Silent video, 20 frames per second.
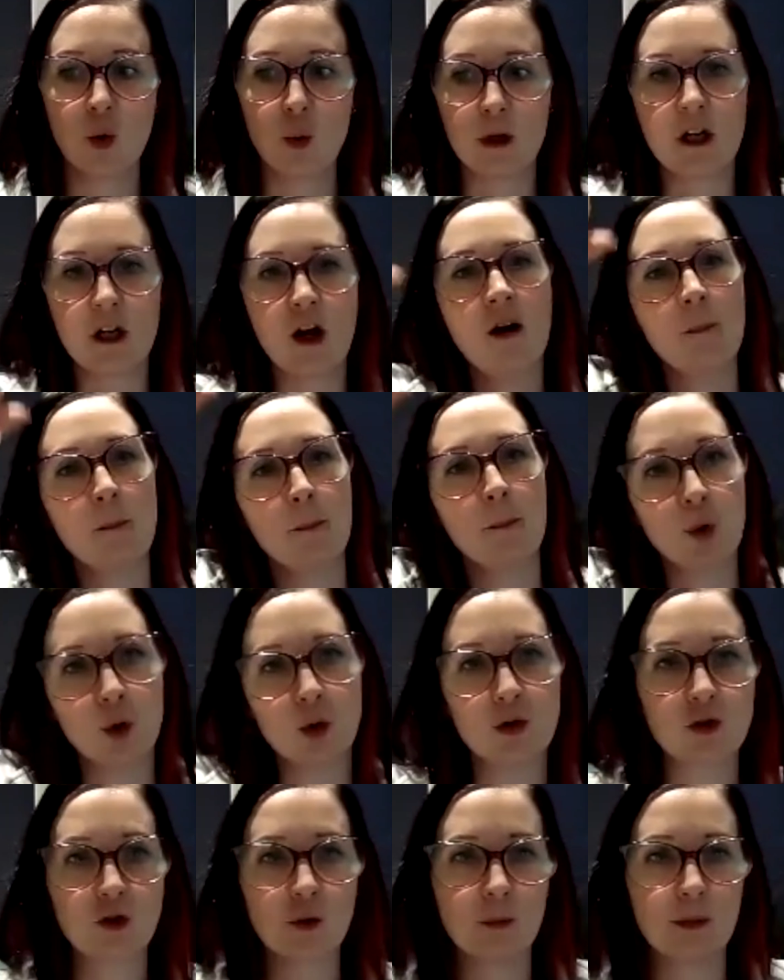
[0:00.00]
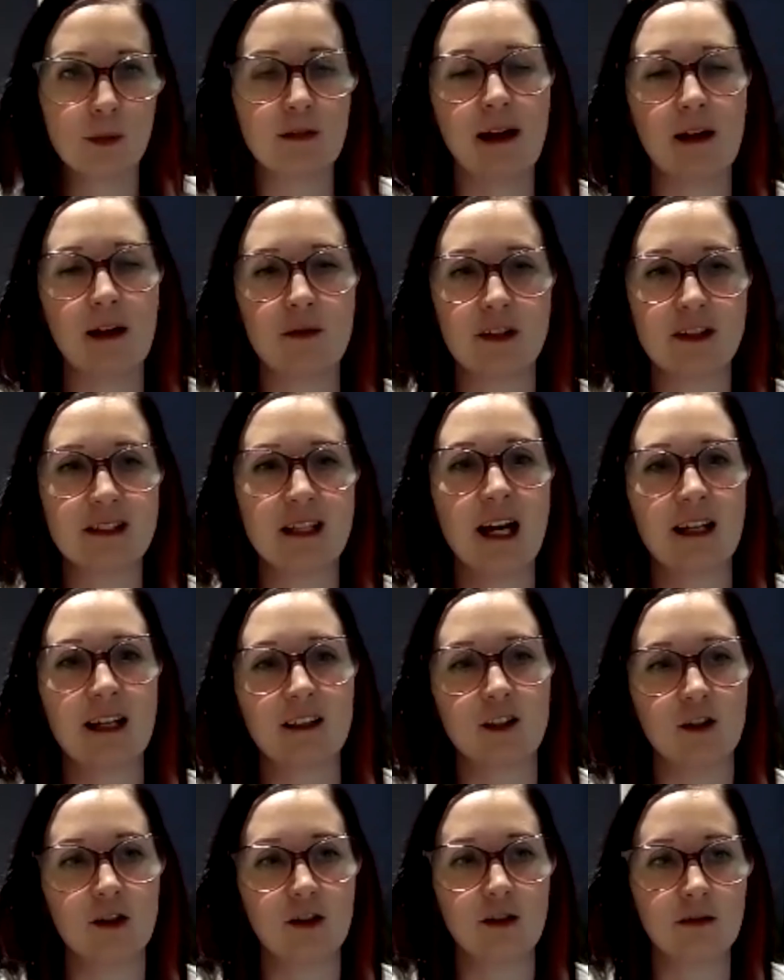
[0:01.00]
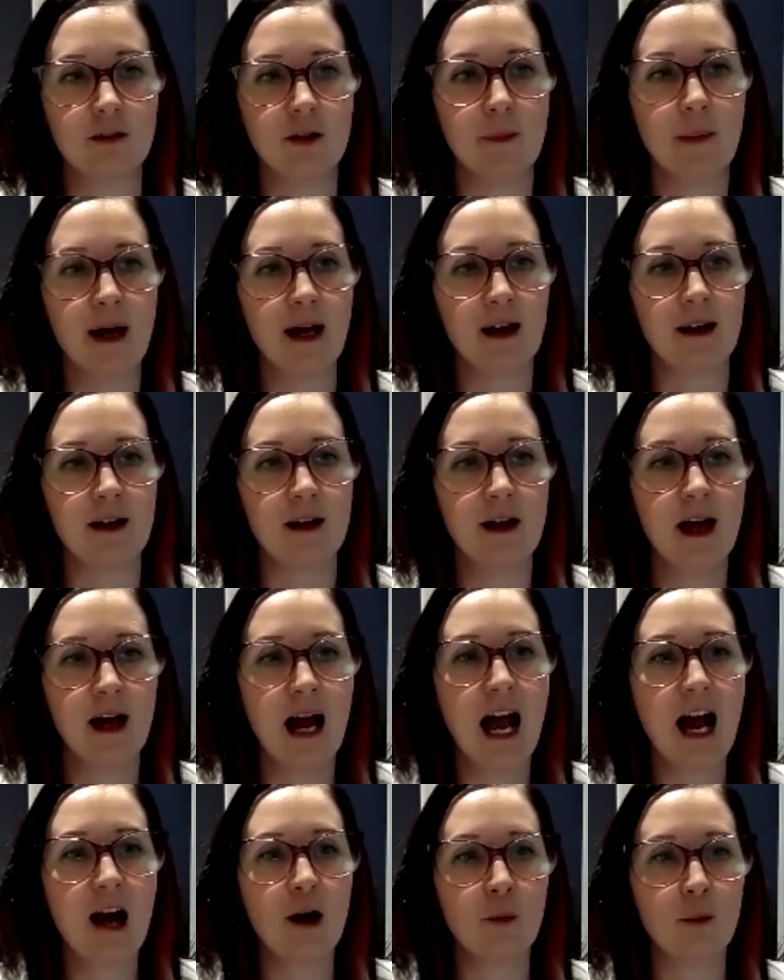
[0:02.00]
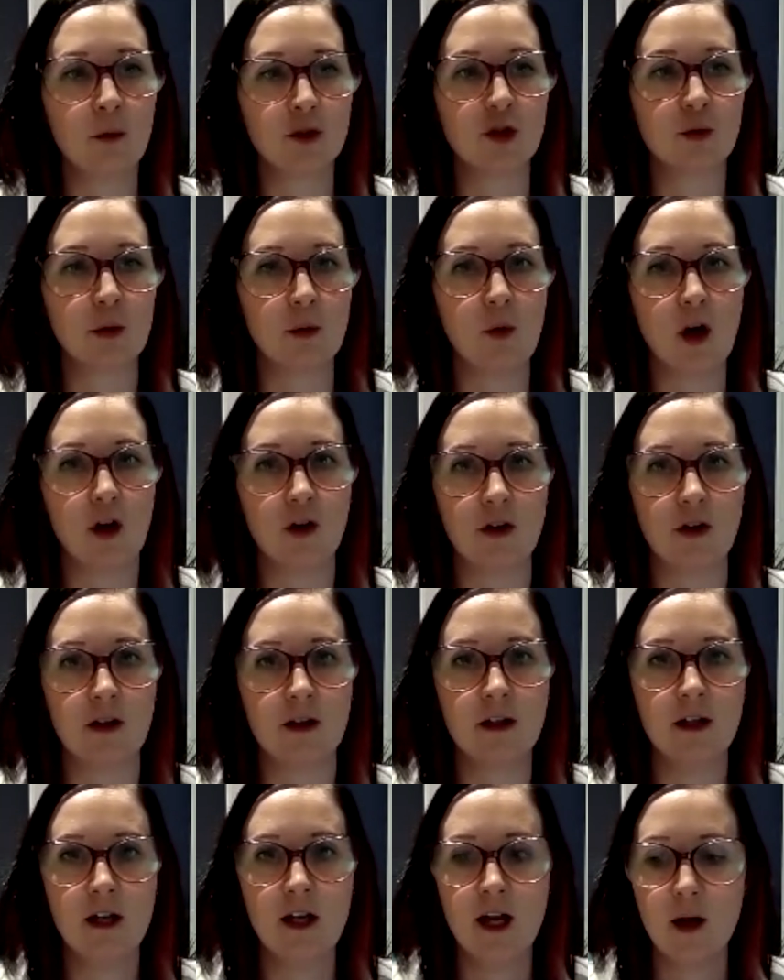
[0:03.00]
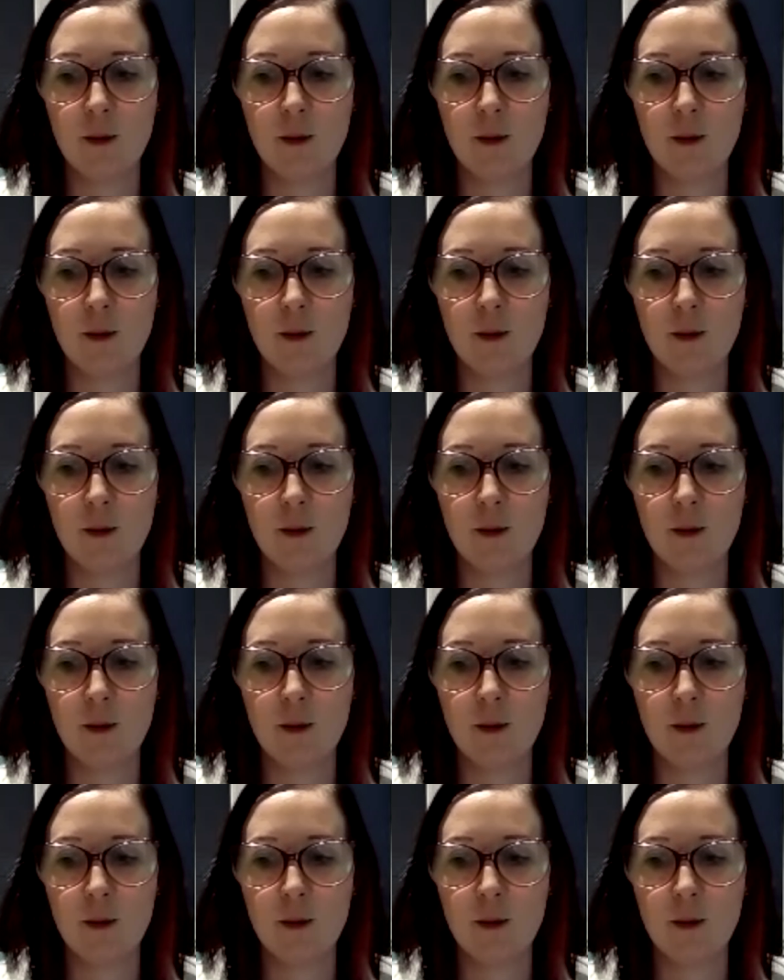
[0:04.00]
We can't pull somebody around the cycle, no matter how much we want.